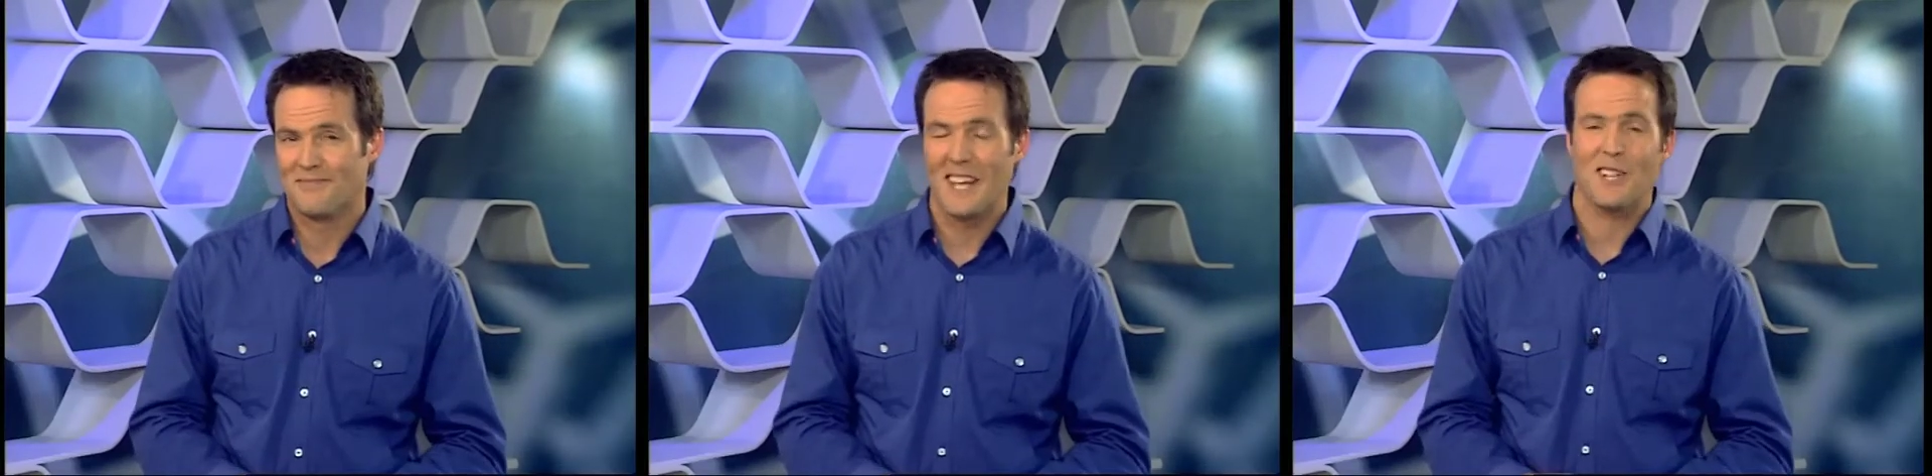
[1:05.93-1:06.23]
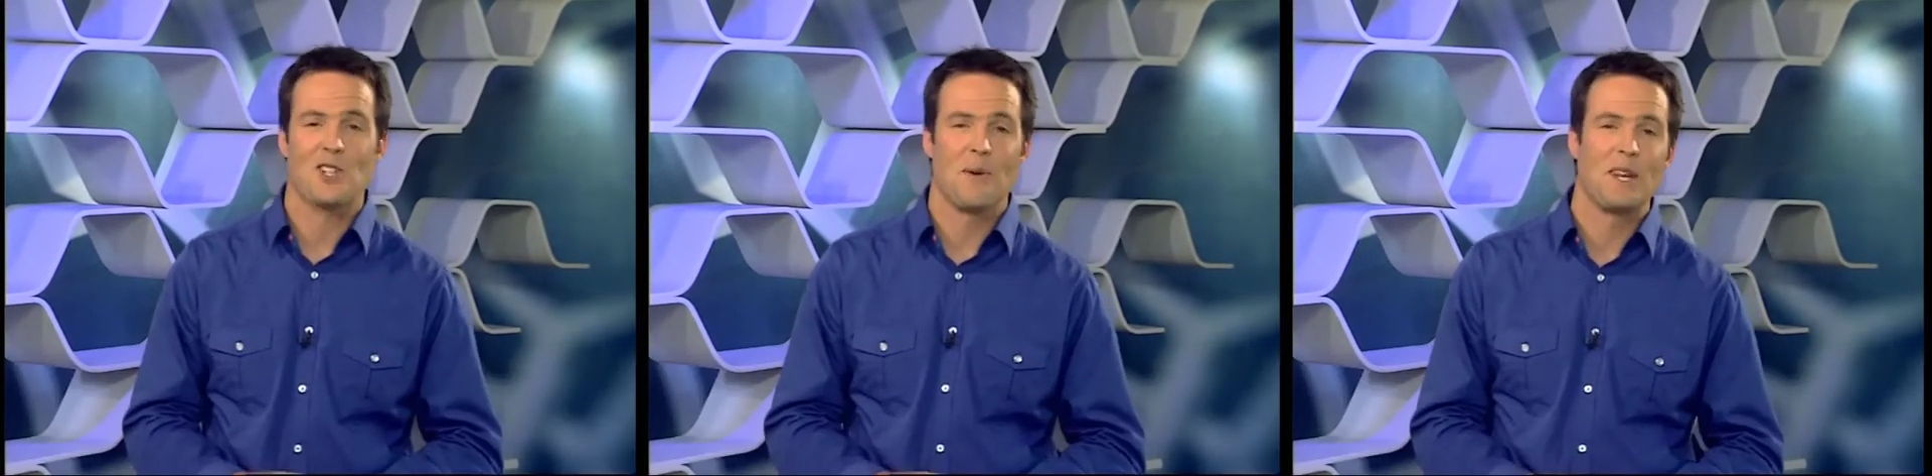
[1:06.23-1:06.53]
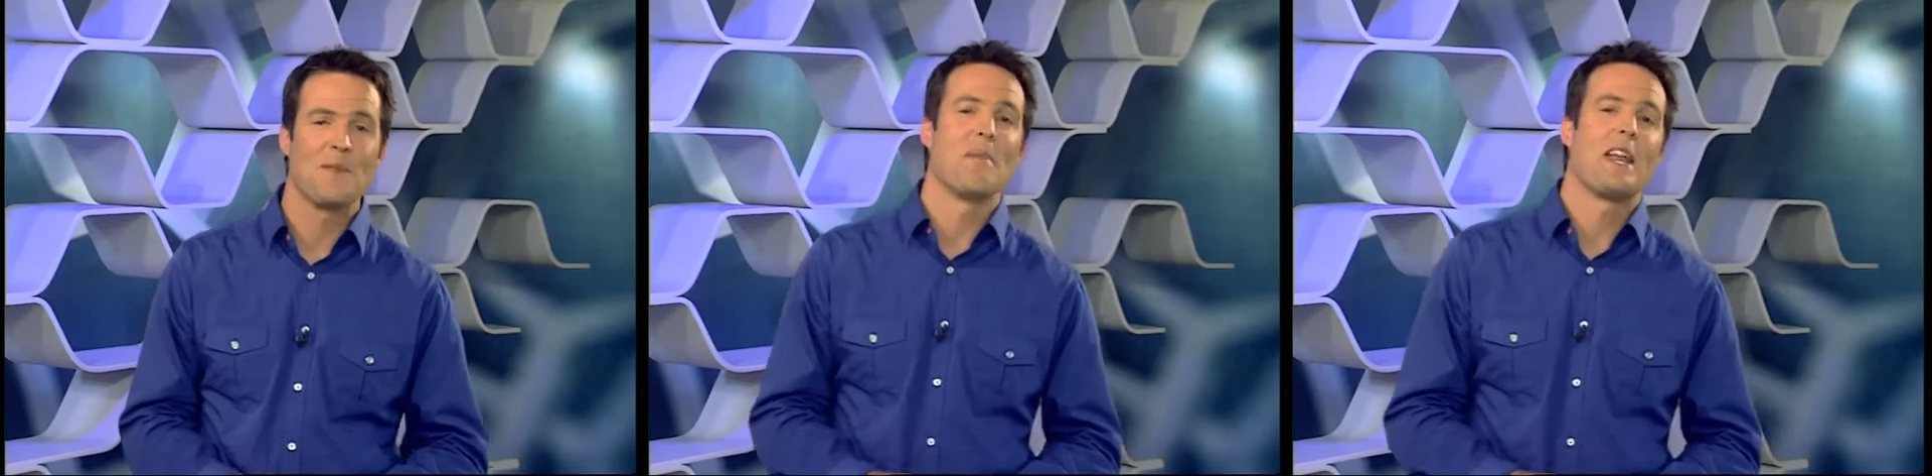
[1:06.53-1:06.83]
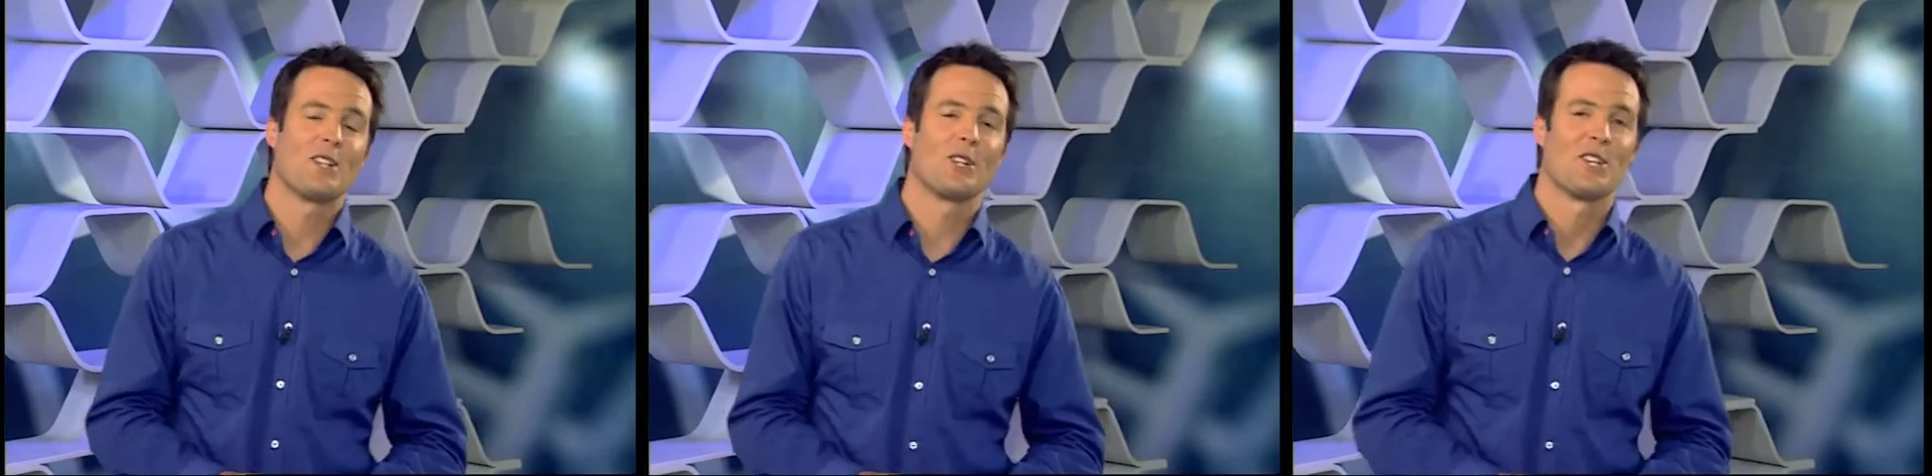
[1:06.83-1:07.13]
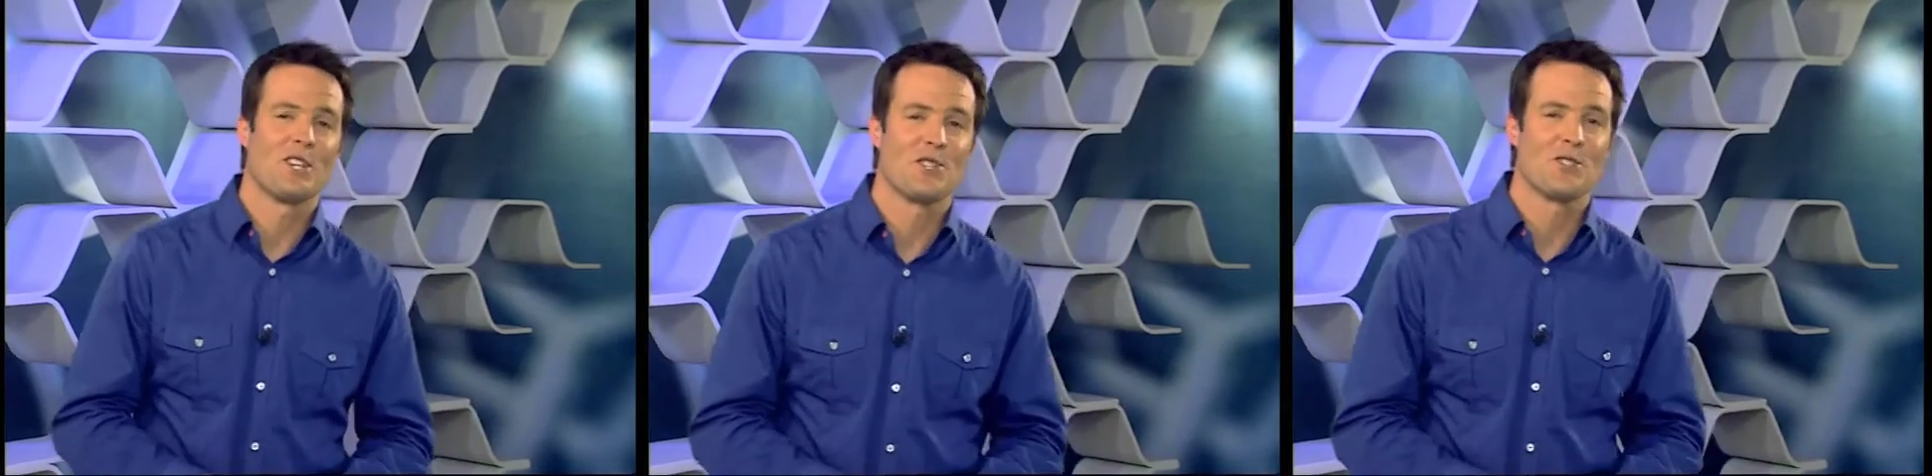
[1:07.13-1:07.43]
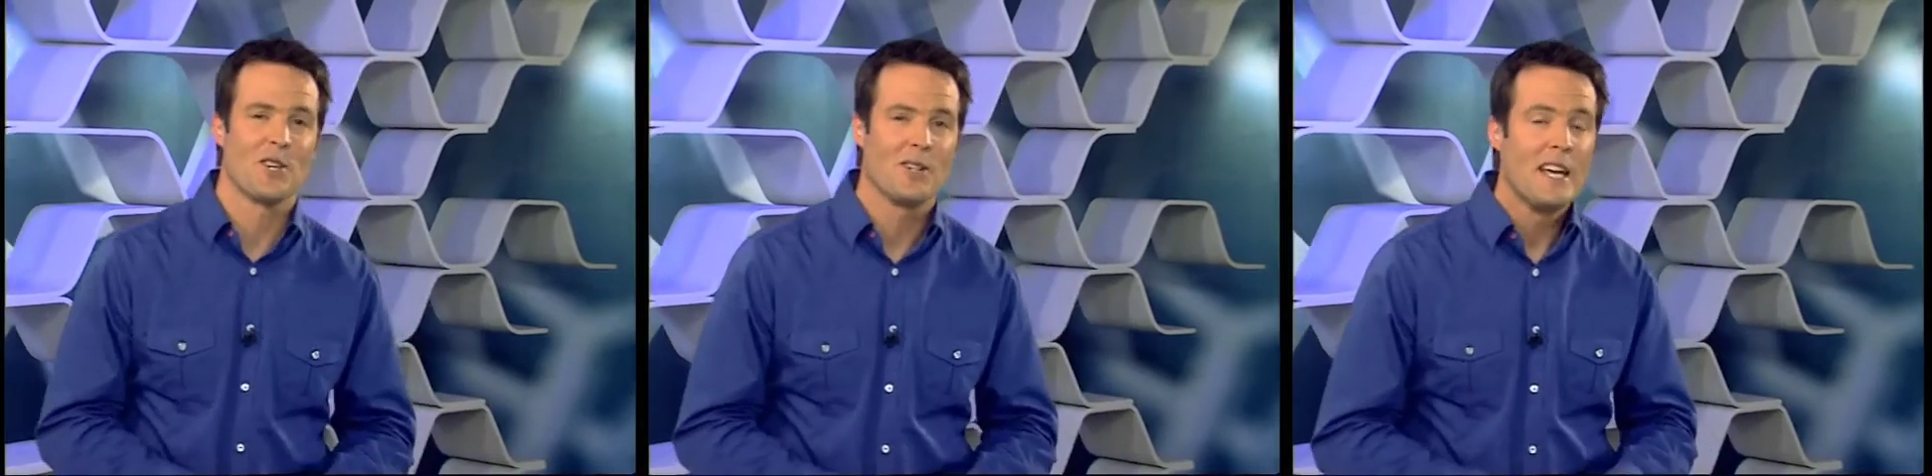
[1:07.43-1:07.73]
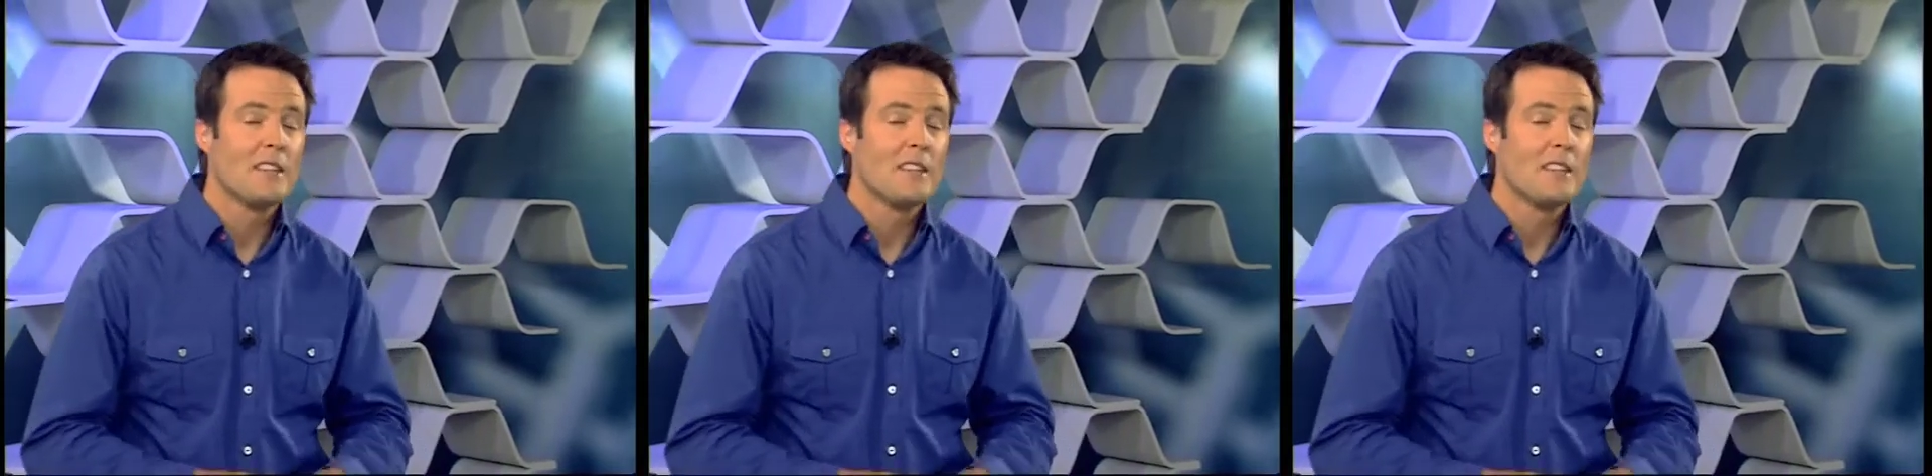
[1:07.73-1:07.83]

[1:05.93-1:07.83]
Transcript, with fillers: Like so many medical conditions, though,